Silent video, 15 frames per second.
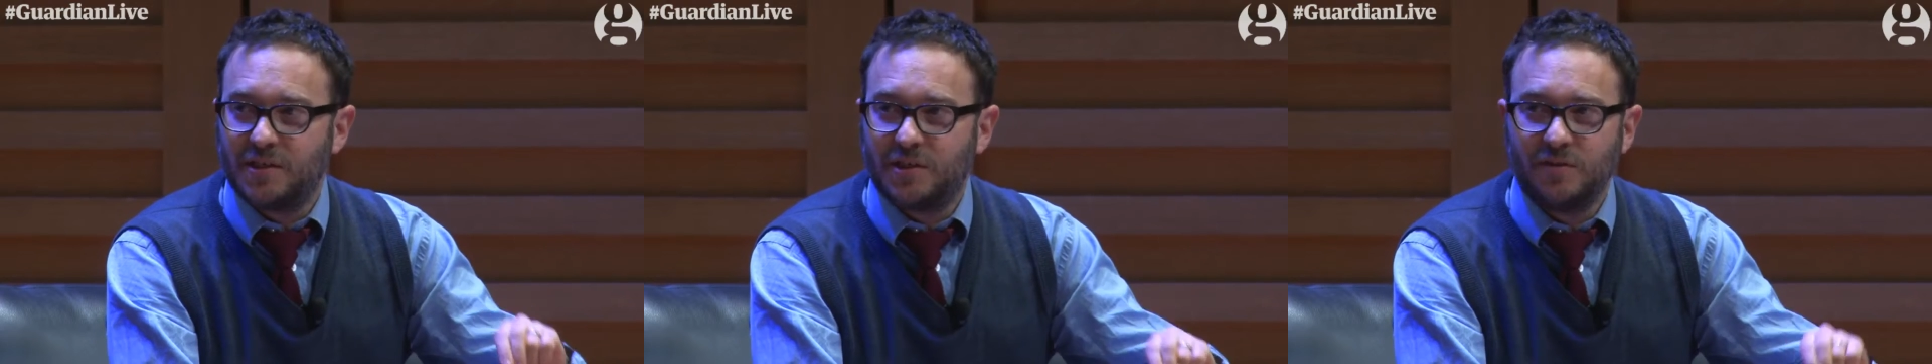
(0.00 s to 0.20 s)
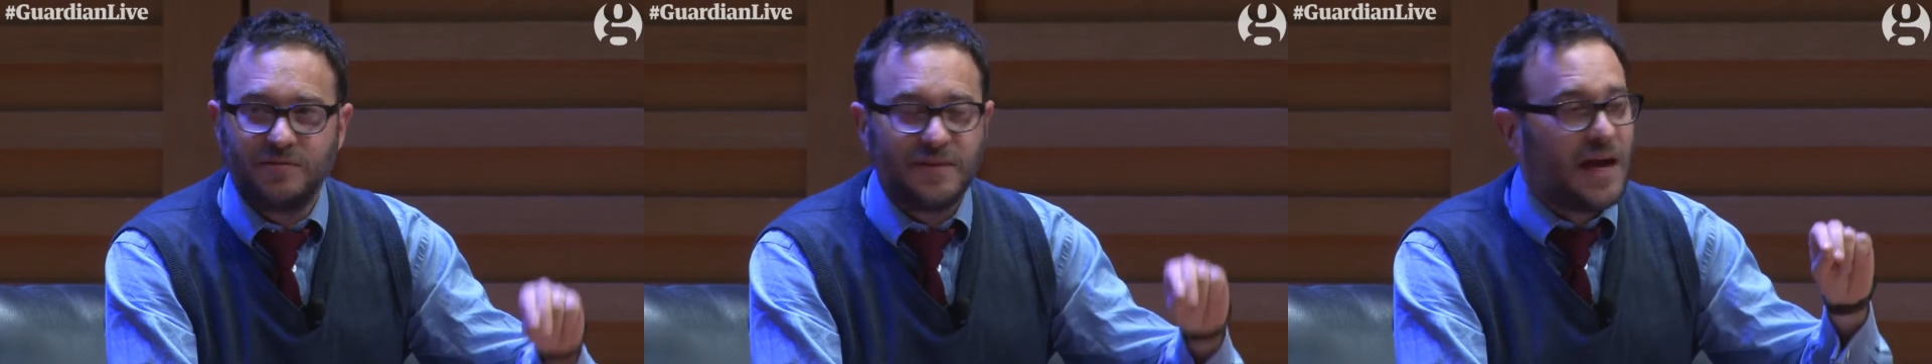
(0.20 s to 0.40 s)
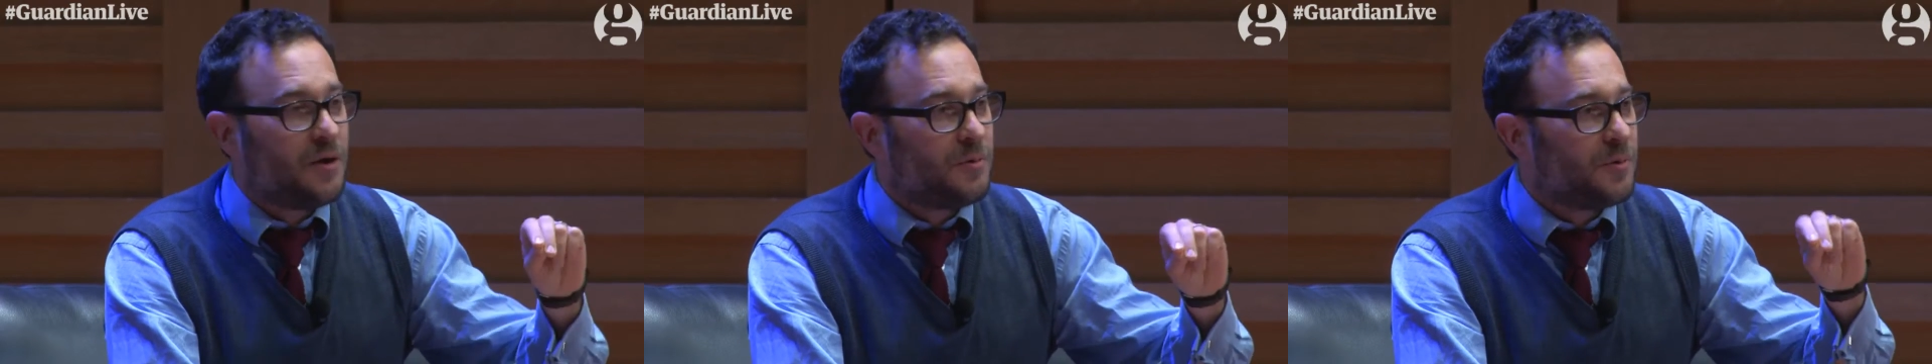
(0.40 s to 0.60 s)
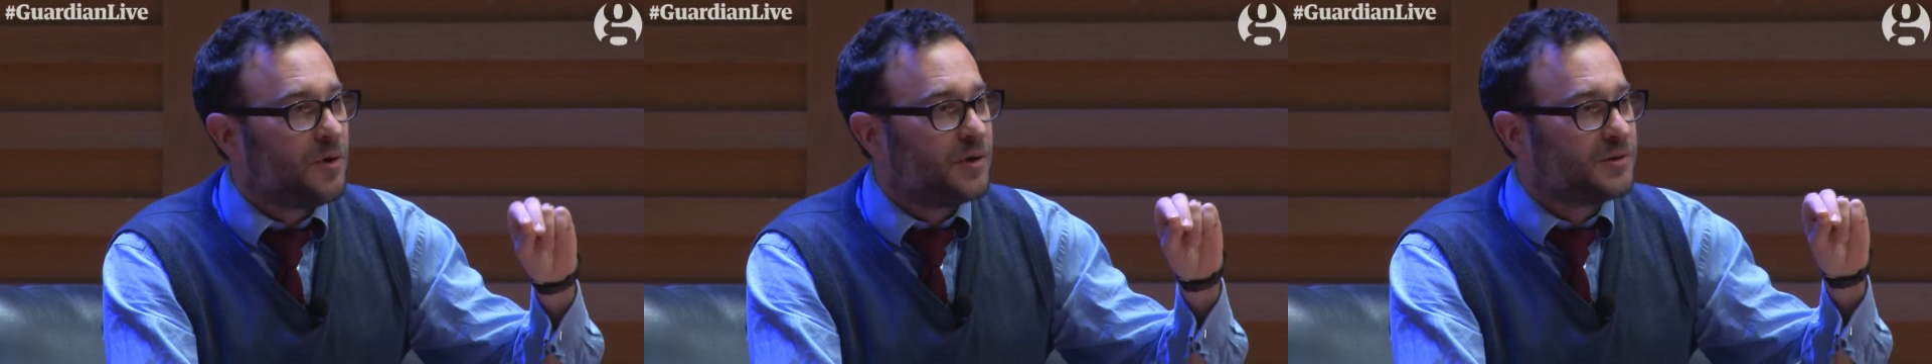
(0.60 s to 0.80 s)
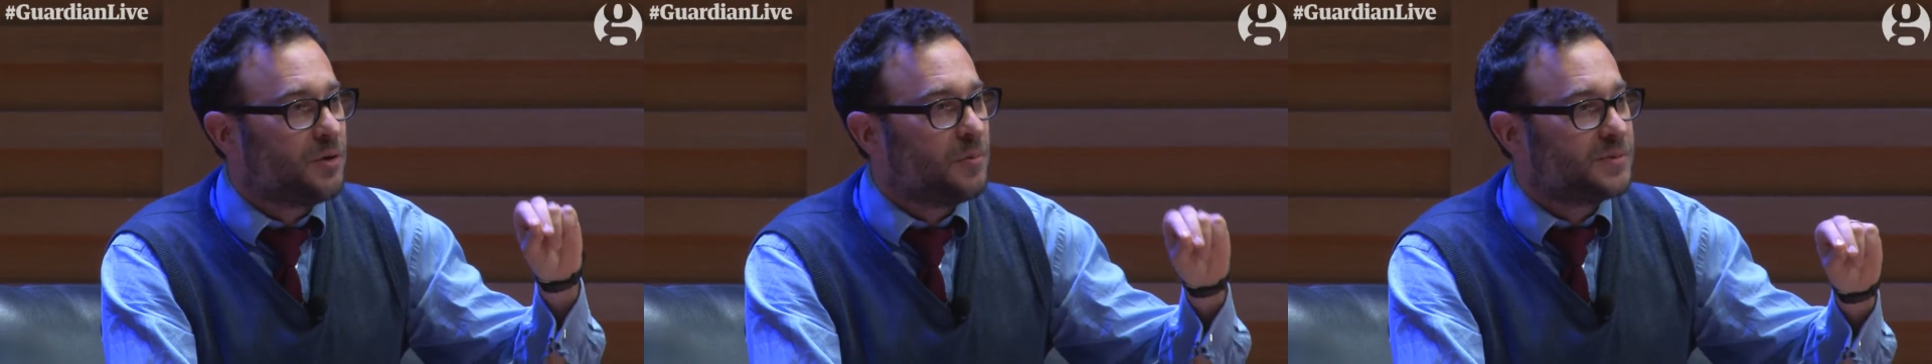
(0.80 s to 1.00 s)
you've now
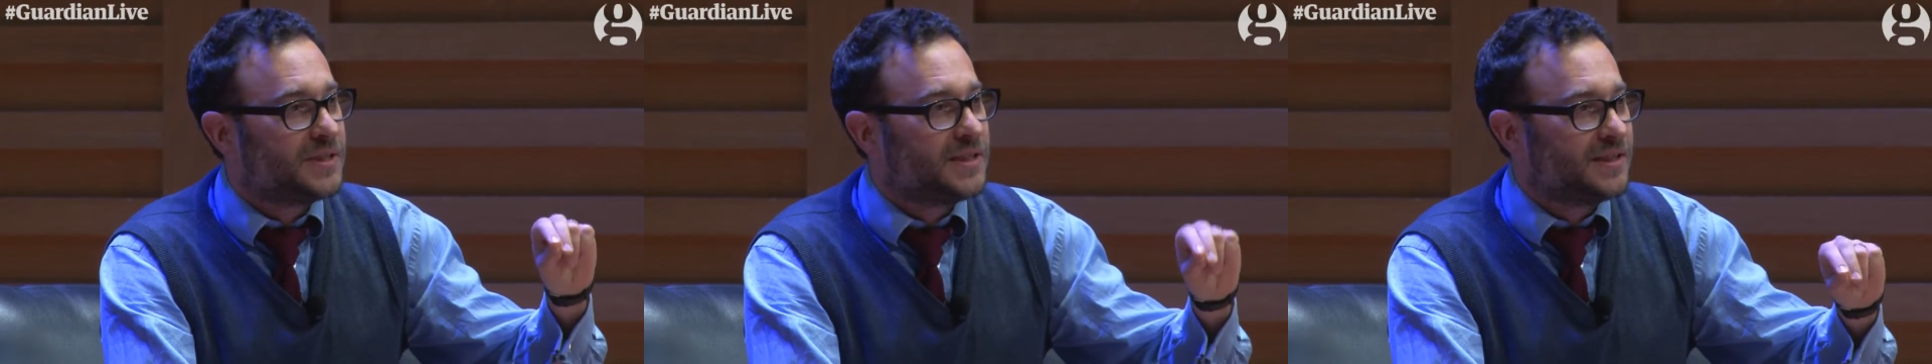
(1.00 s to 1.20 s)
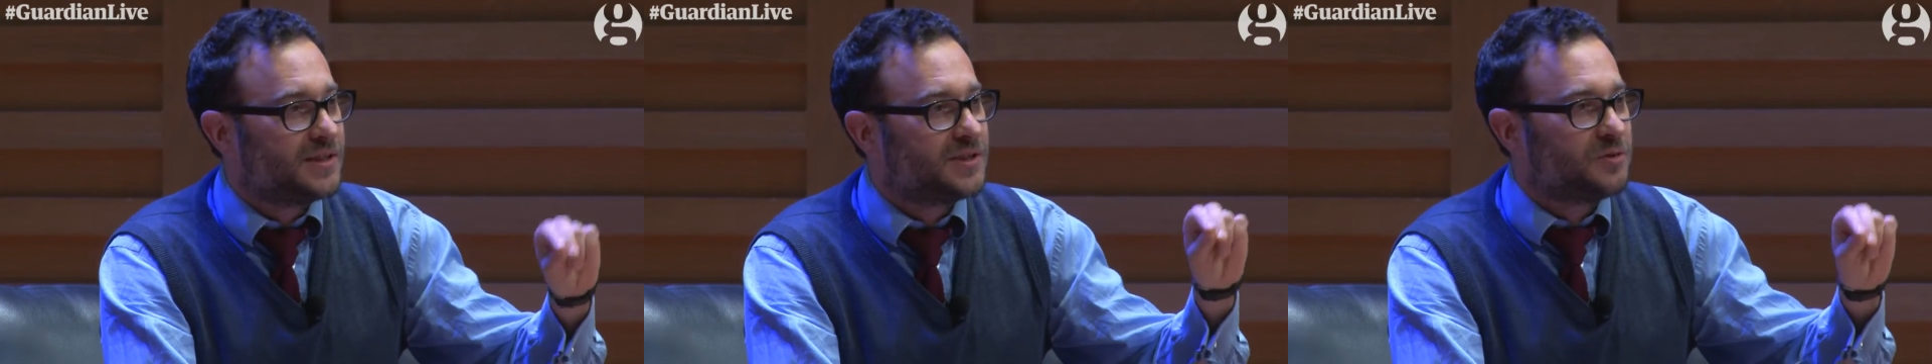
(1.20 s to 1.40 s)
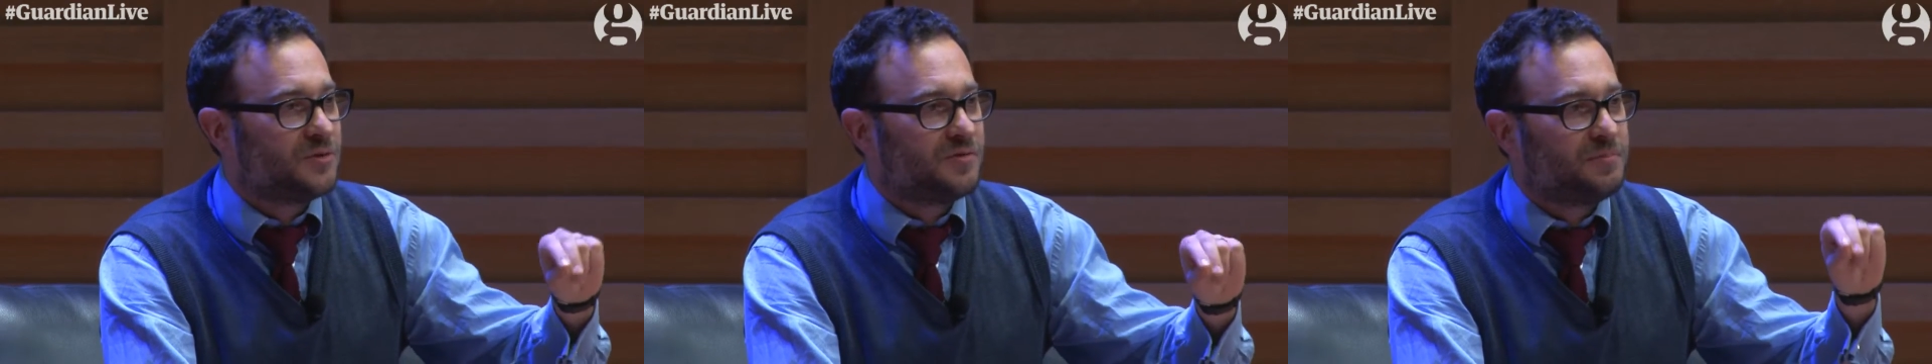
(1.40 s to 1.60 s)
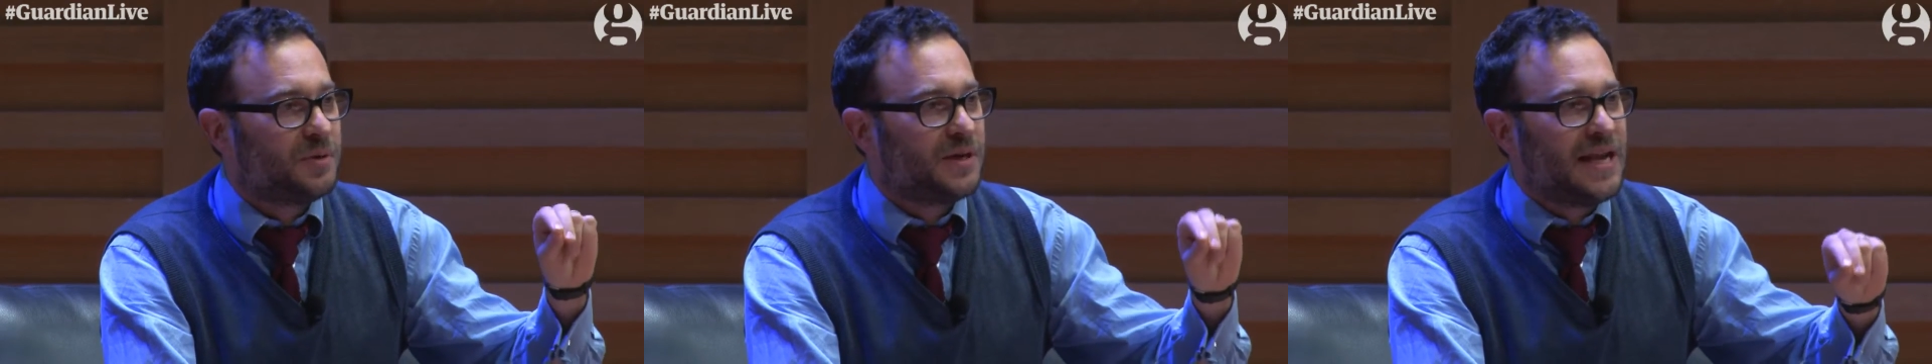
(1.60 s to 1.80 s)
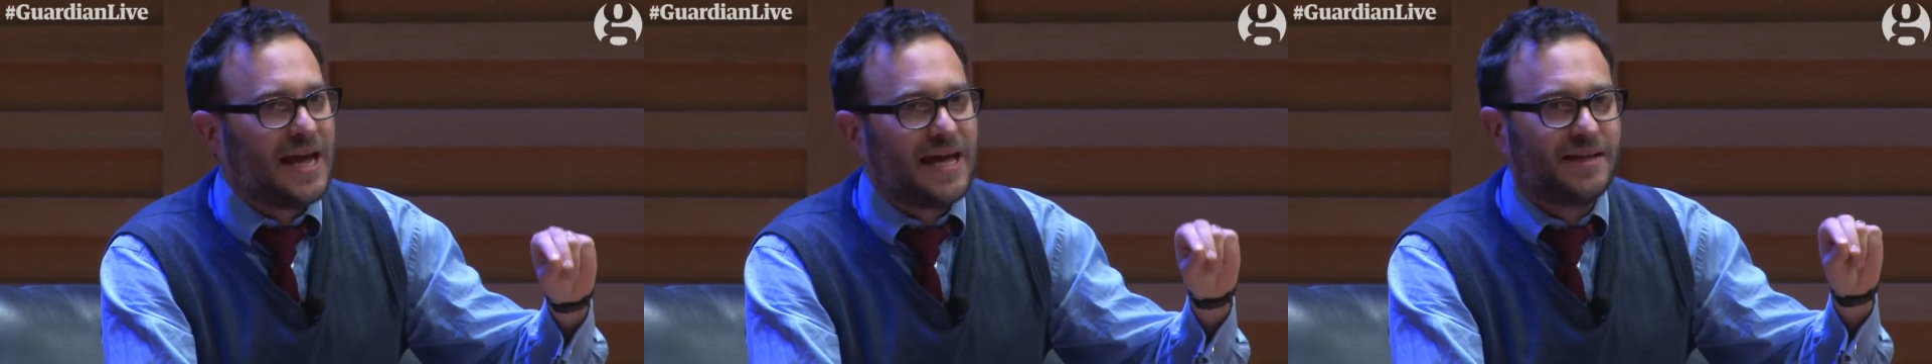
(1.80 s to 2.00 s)
adopted a sort of
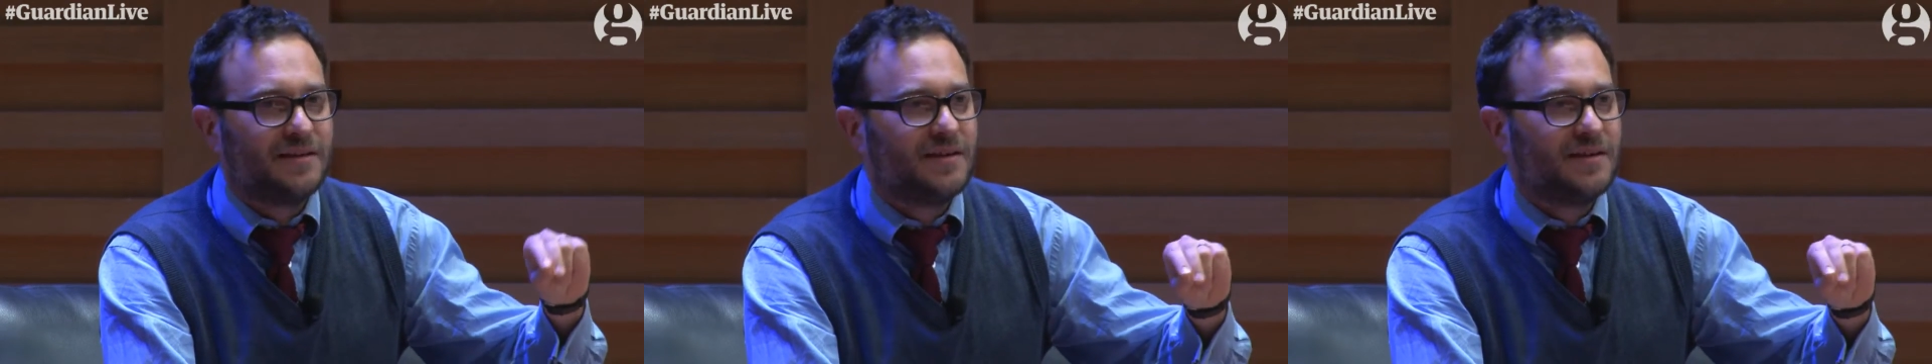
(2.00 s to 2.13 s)
plan